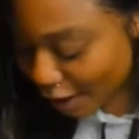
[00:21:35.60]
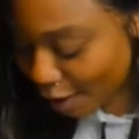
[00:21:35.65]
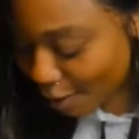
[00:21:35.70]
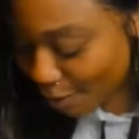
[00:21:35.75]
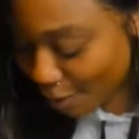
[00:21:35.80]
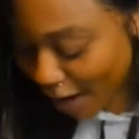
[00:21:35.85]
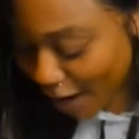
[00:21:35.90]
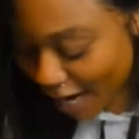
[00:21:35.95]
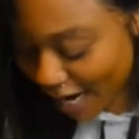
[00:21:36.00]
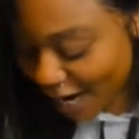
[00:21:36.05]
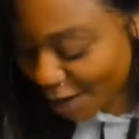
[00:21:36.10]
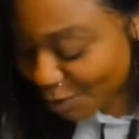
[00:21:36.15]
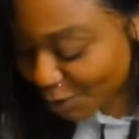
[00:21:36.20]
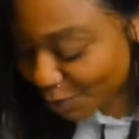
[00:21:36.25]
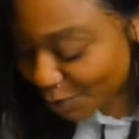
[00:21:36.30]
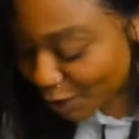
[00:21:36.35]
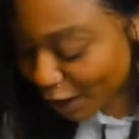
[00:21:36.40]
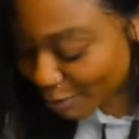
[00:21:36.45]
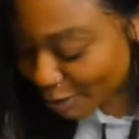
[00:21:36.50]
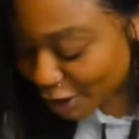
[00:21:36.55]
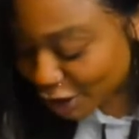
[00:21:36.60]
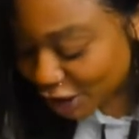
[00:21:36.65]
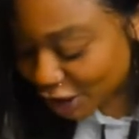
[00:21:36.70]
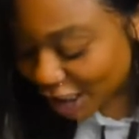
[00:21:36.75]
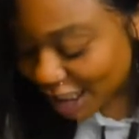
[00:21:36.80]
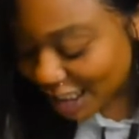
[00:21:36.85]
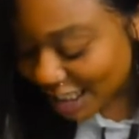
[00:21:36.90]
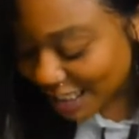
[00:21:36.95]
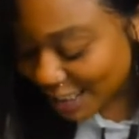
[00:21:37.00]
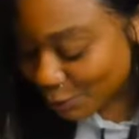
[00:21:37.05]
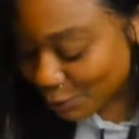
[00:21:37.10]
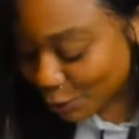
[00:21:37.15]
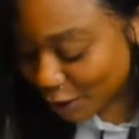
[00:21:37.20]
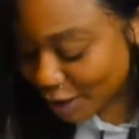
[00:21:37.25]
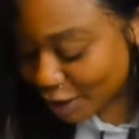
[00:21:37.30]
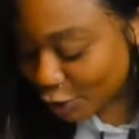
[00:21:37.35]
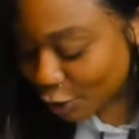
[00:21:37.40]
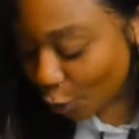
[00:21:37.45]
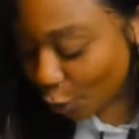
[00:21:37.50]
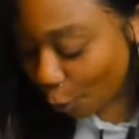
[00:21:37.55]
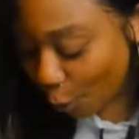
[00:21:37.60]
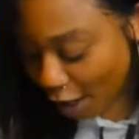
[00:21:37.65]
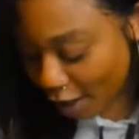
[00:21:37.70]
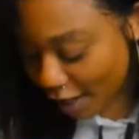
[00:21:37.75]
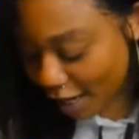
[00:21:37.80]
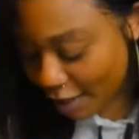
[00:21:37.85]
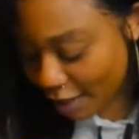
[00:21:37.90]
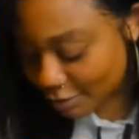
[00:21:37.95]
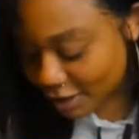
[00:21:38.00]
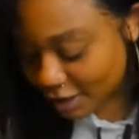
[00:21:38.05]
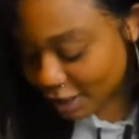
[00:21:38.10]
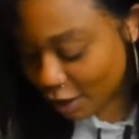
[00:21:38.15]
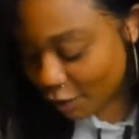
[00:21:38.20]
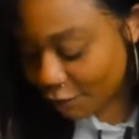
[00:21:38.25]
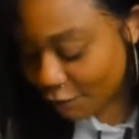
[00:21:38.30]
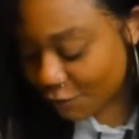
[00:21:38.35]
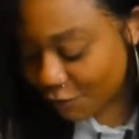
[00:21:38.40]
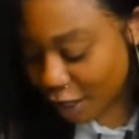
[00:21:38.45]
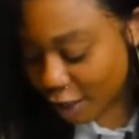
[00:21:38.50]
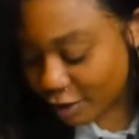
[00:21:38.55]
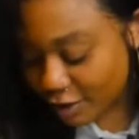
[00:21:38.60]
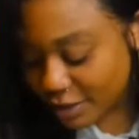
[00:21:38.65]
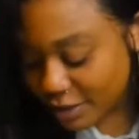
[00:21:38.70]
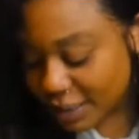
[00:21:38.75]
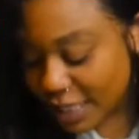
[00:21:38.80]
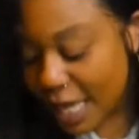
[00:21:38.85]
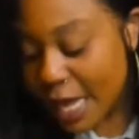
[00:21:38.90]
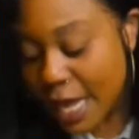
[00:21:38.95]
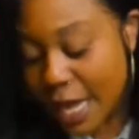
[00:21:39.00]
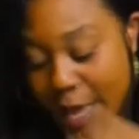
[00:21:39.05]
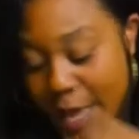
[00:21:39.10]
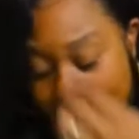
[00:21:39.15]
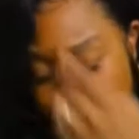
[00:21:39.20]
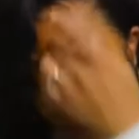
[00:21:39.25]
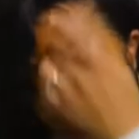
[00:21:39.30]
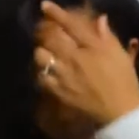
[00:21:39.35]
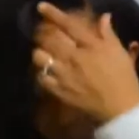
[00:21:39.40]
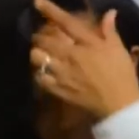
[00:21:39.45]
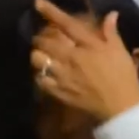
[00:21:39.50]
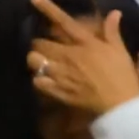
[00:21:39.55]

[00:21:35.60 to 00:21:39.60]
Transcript: All right. And we probably should have went to the workout stuff first. But